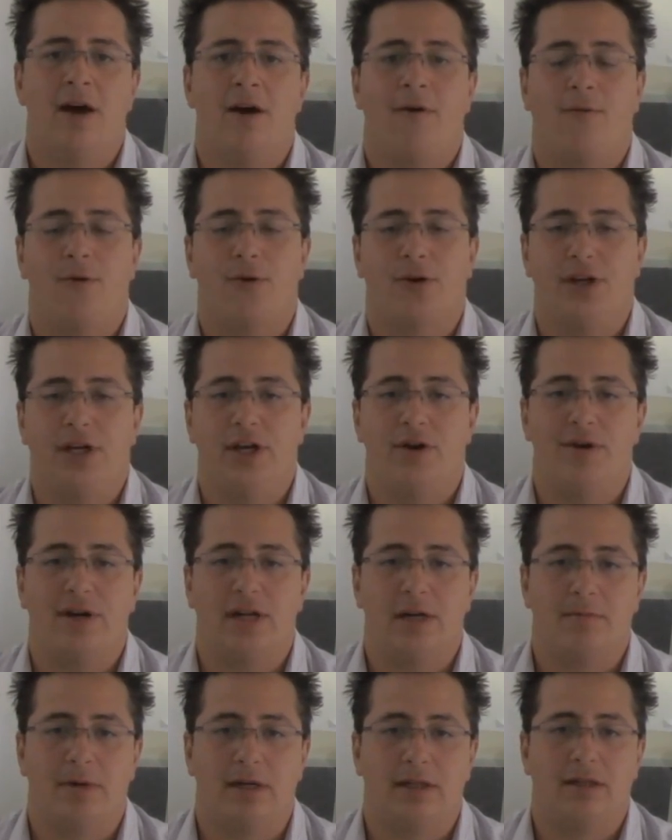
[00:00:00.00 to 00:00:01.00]
for the year and
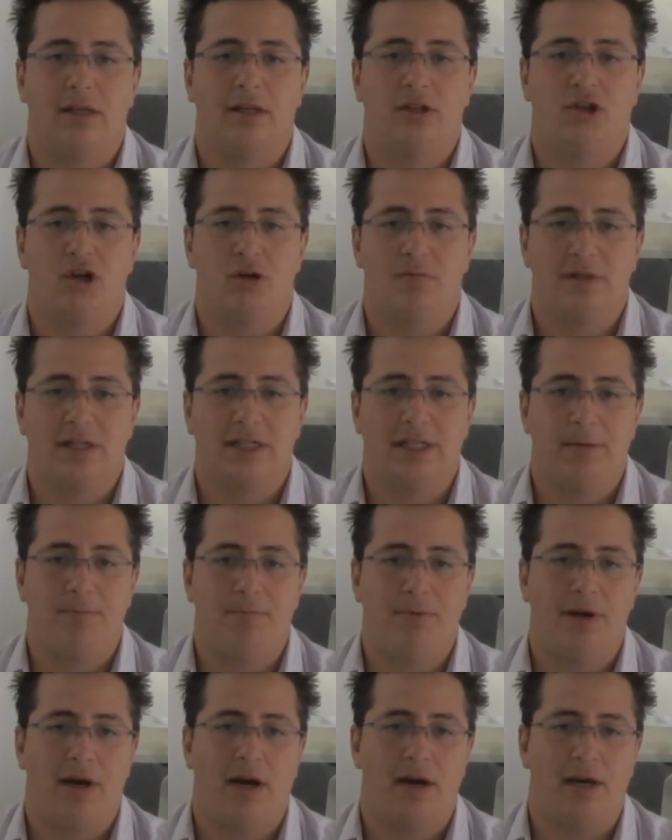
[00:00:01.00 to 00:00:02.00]
the month, German
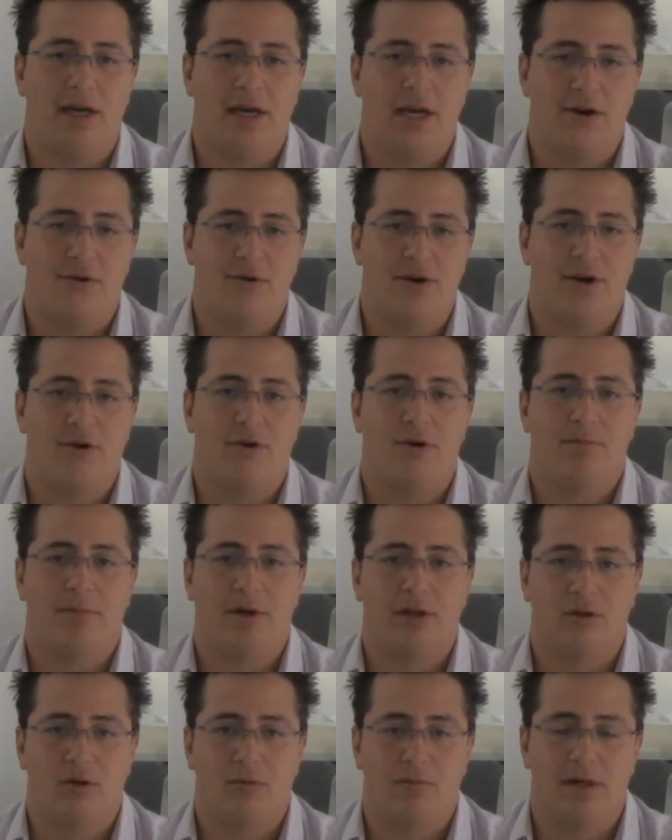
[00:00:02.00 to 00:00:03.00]
CPI year-on-year and
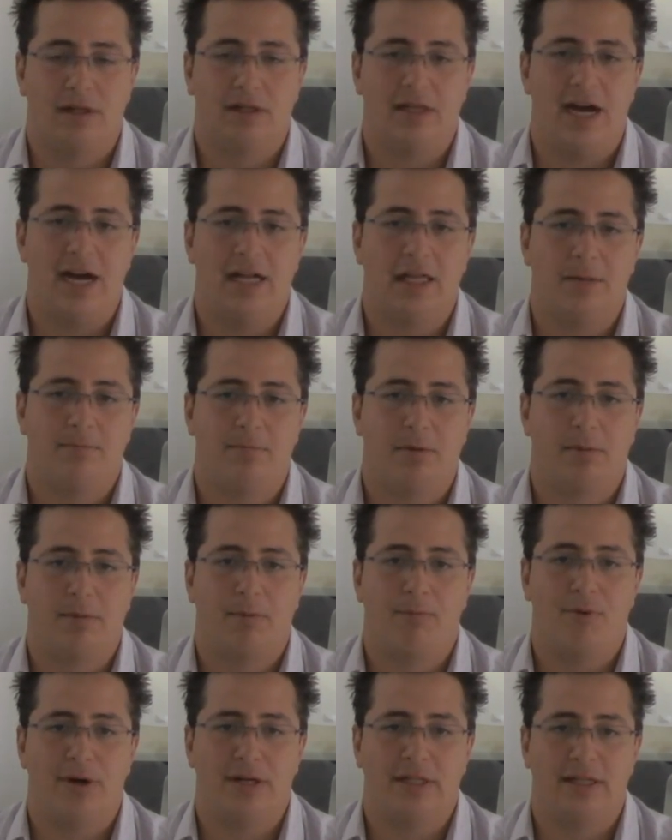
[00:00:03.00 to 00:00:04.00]
month-to-month, and the BUBA
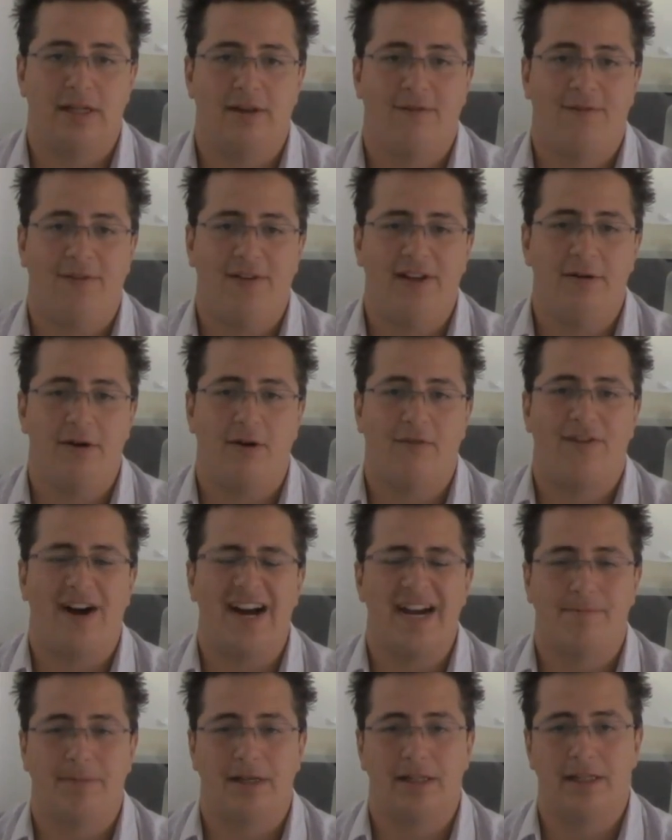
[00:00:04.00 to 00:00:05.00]
President
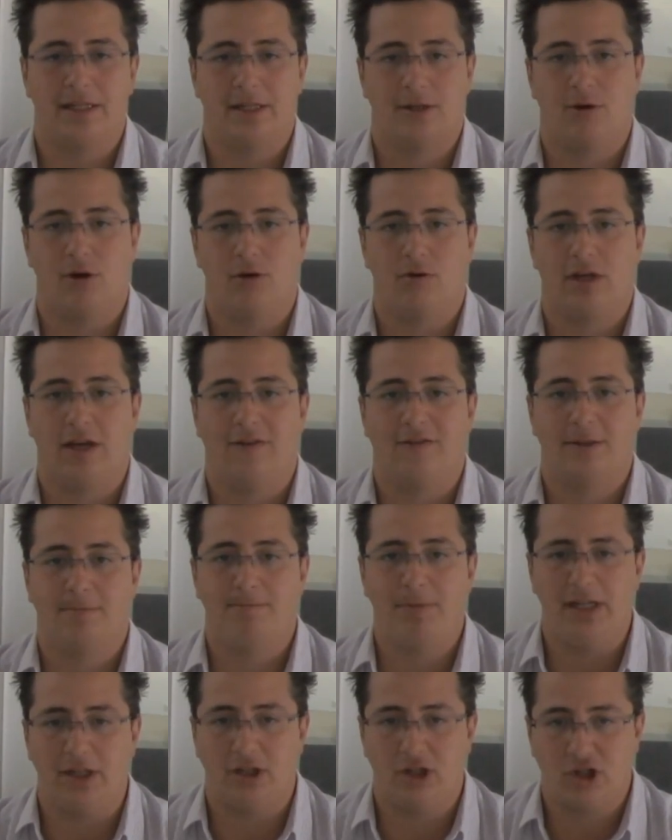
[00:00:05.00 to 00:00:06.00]
Weidmann is going to give a
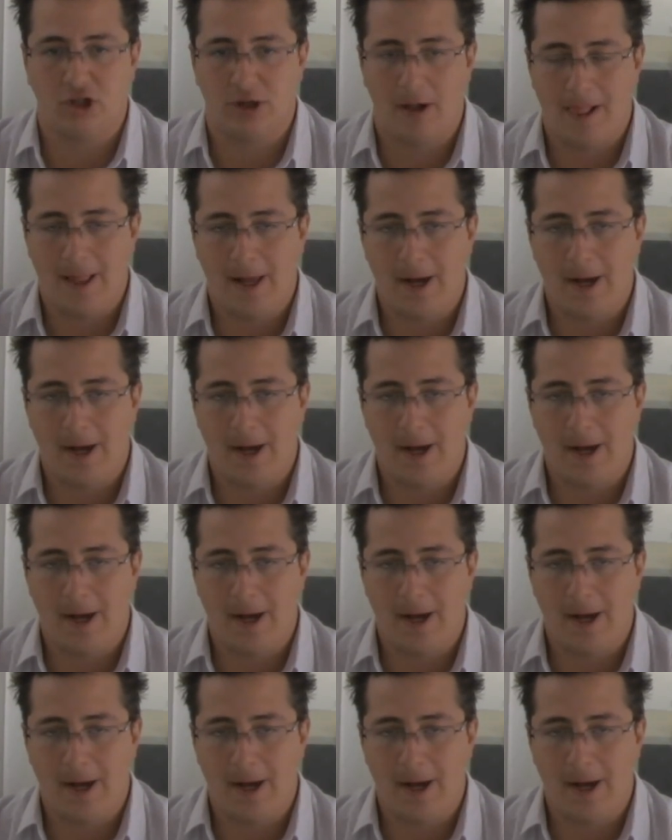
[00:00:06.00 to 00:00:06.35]
speech.